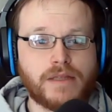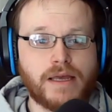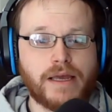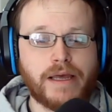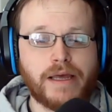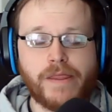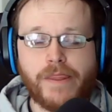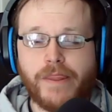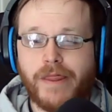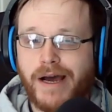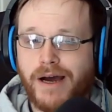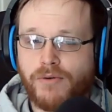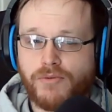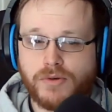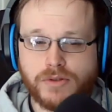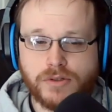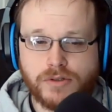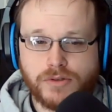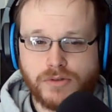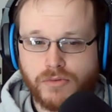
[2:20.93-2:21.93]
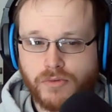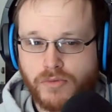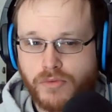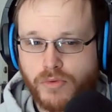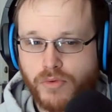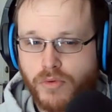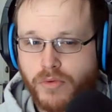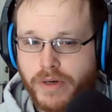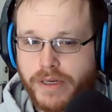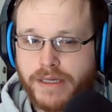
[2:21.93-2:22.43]
and that was
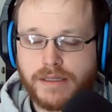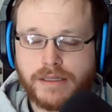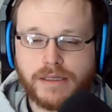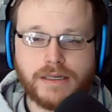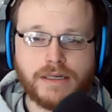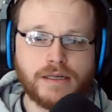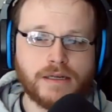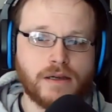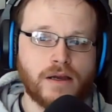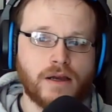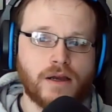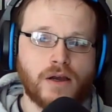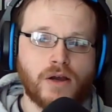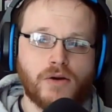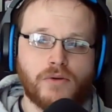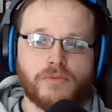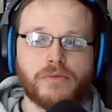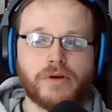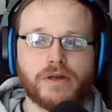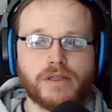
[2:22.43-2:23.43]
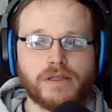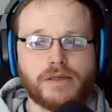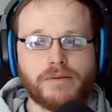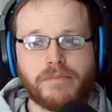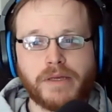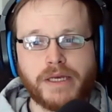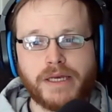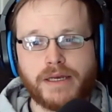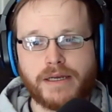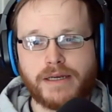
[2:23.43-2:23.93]
really, really
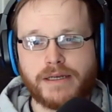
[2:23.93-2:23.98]
big.